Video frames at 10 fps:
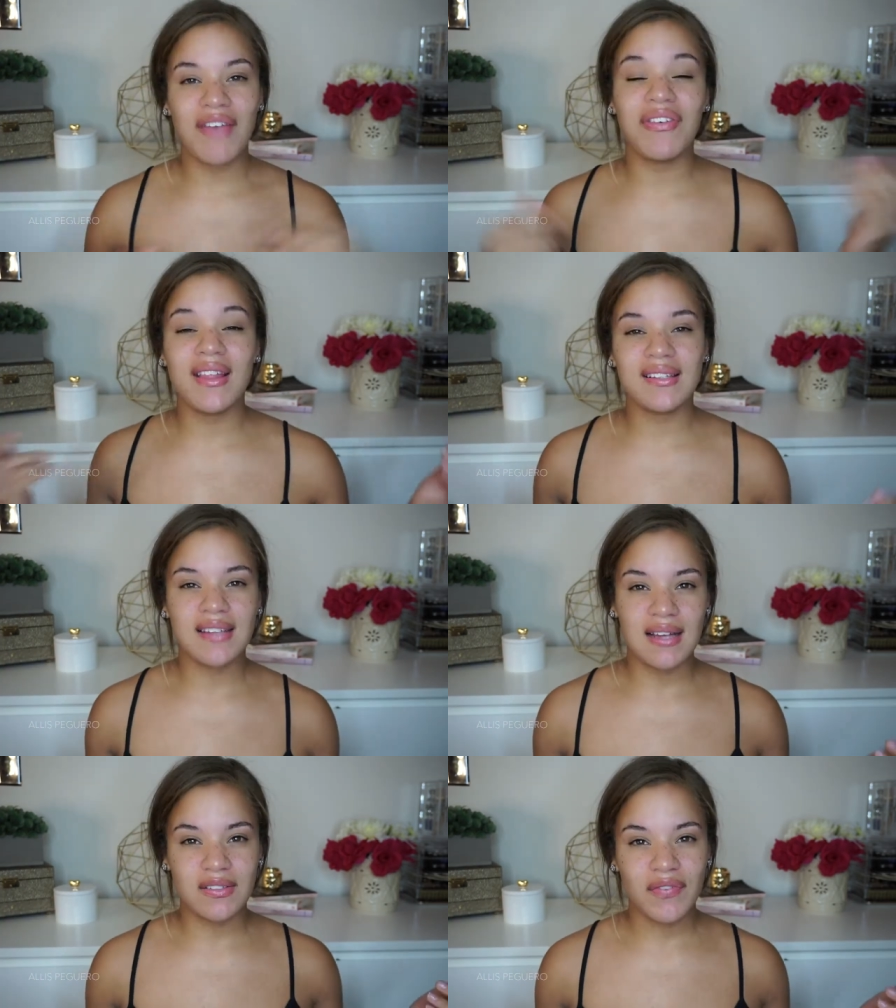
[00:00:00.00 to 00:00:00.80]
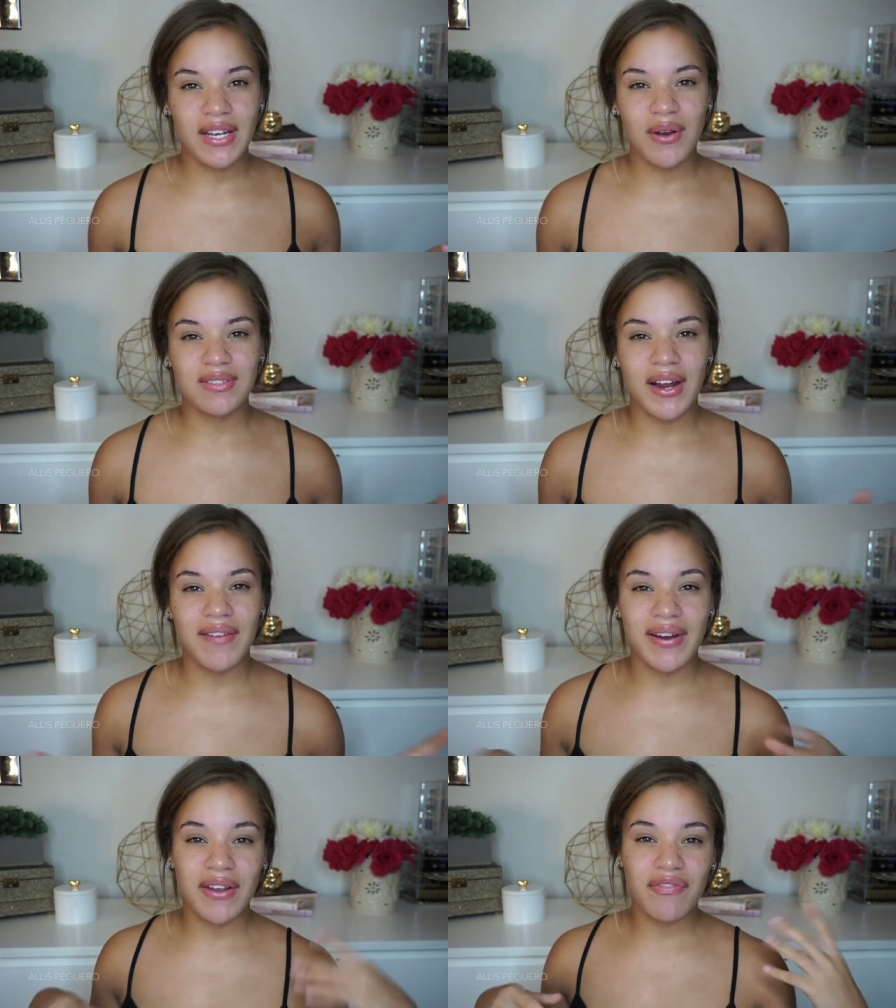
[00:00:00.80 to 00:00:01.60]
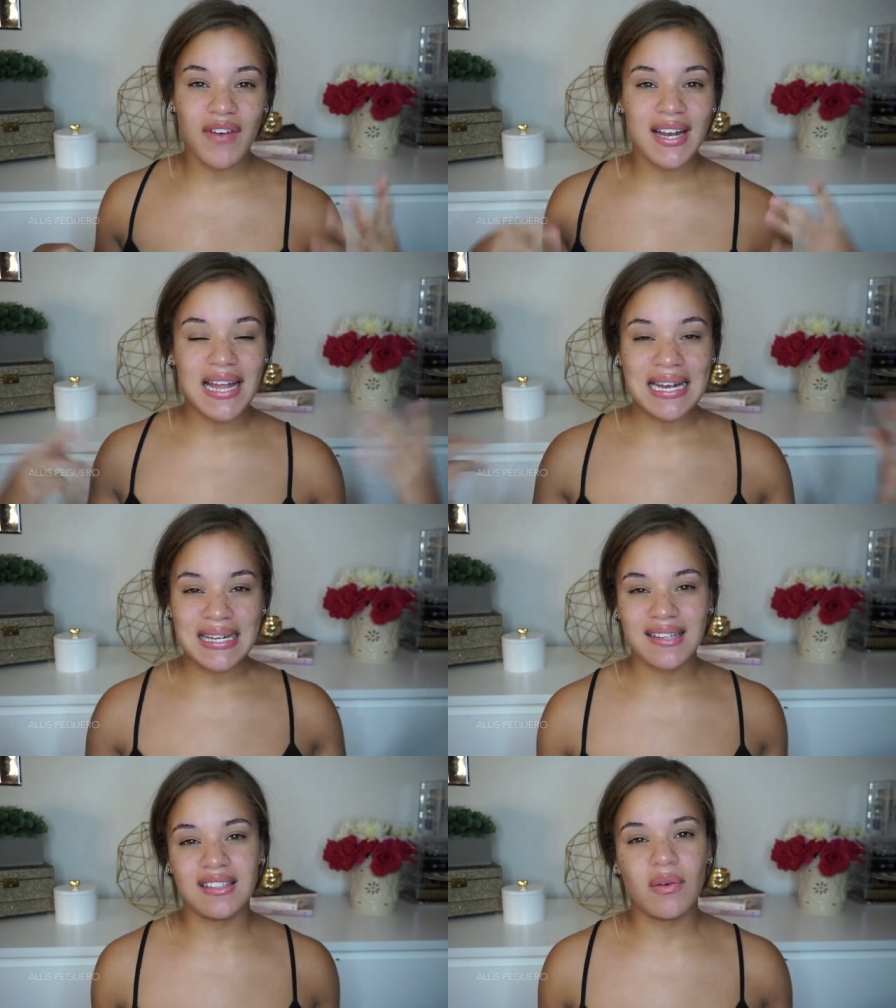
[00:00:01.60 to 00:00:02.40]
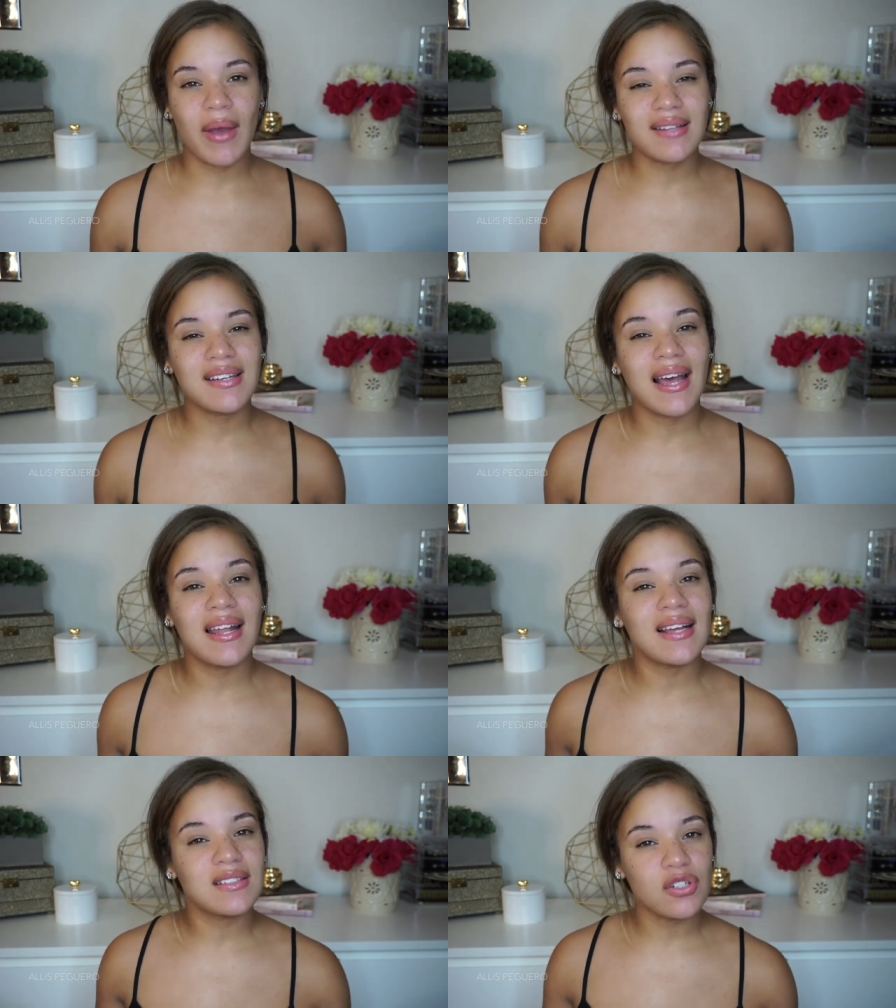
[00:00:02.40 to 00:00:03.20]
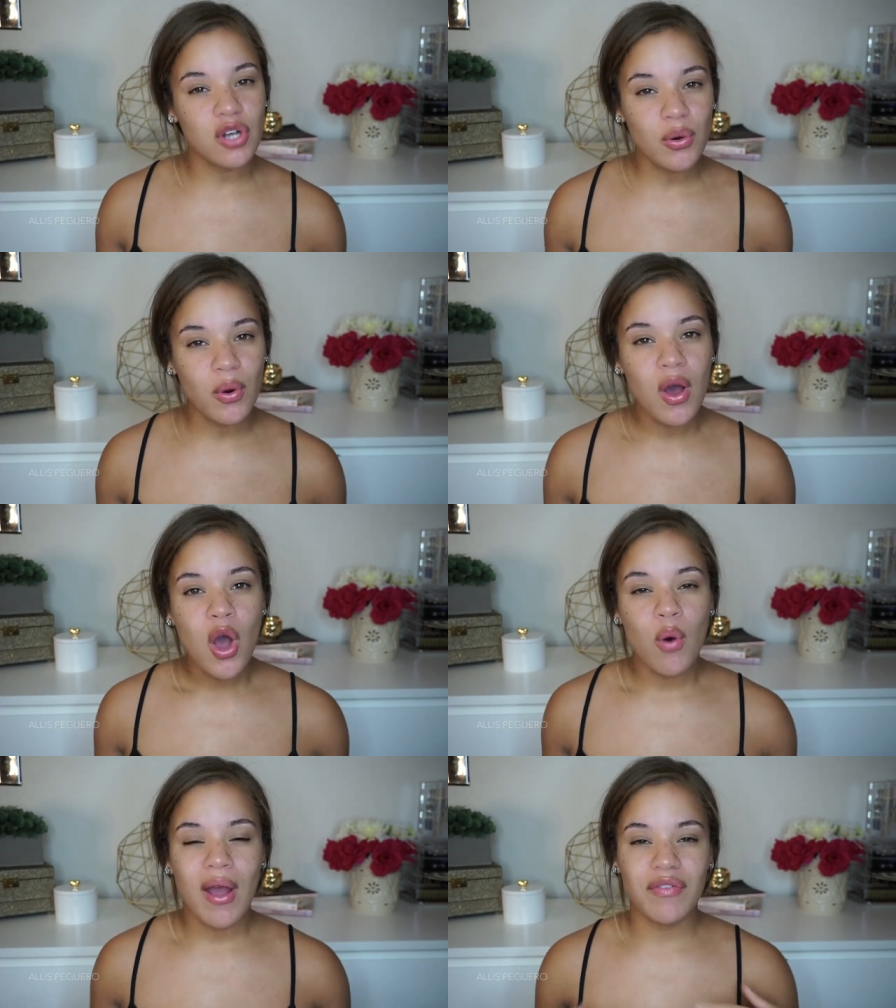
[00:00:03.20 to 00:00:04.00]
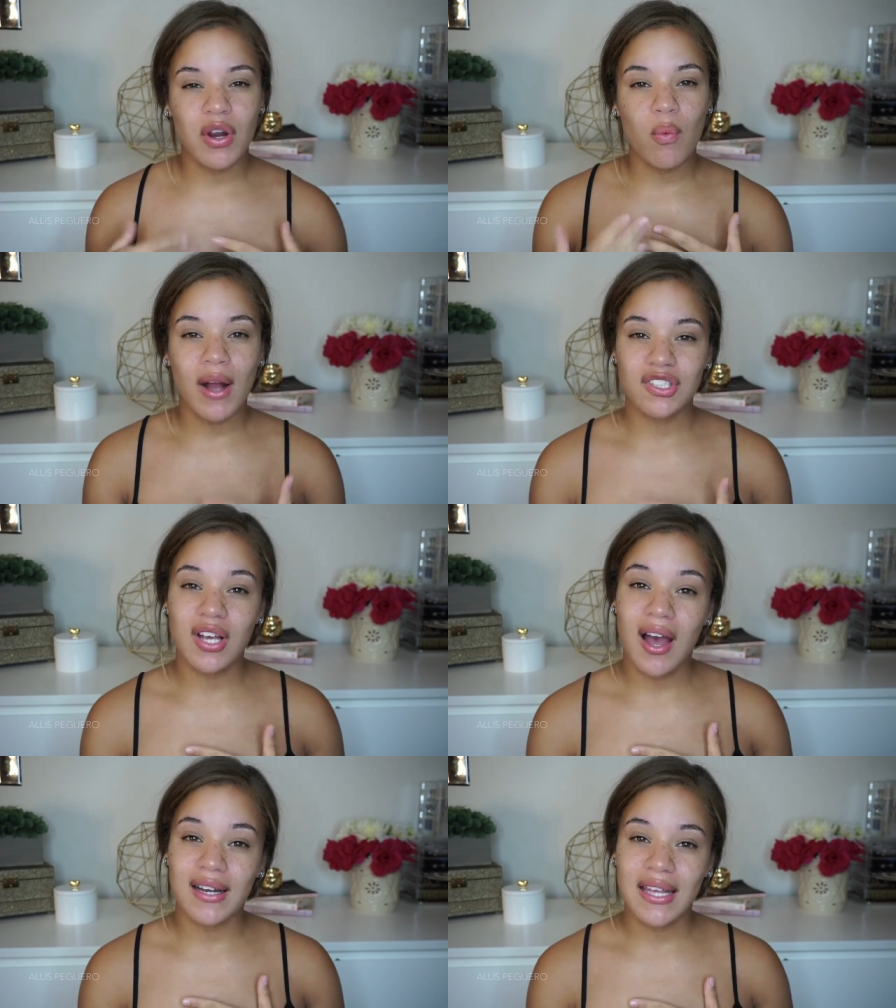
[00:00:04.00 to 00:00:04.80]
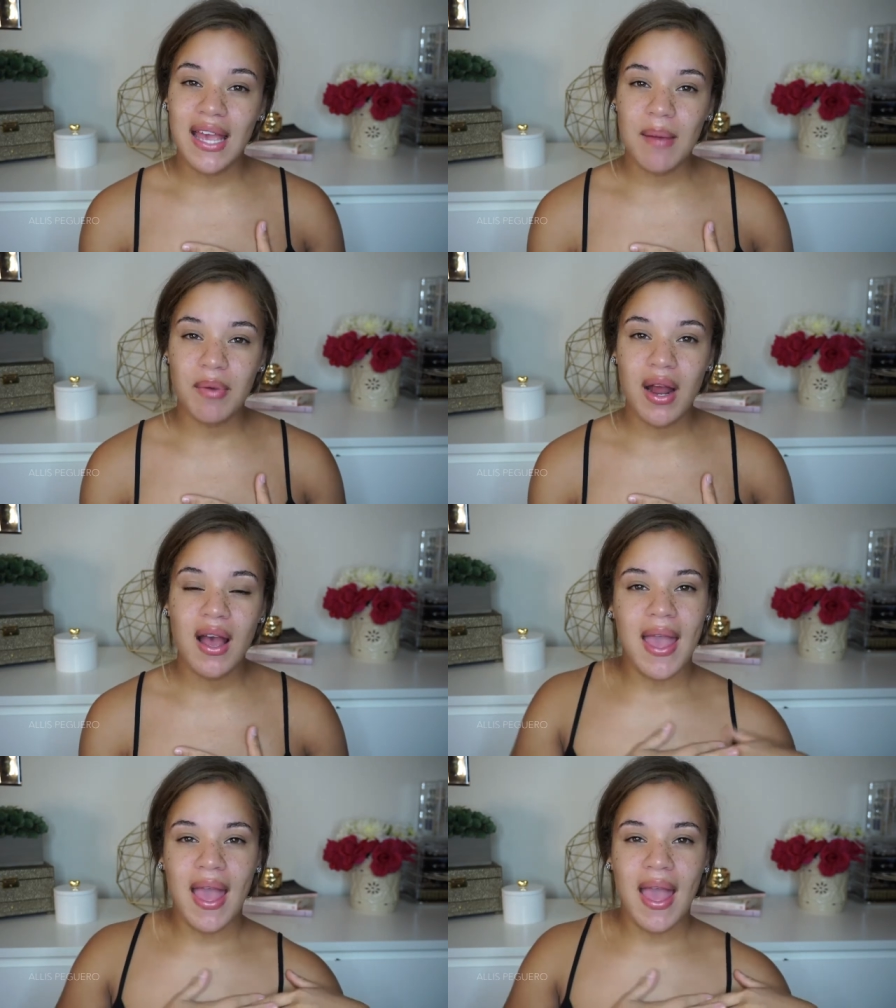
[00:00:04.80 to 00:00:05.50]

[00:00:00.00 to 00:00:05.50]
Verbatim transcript: I feel like these kinds of videos are a very fun and easy way to kind of get to know whoever you're watching on camera,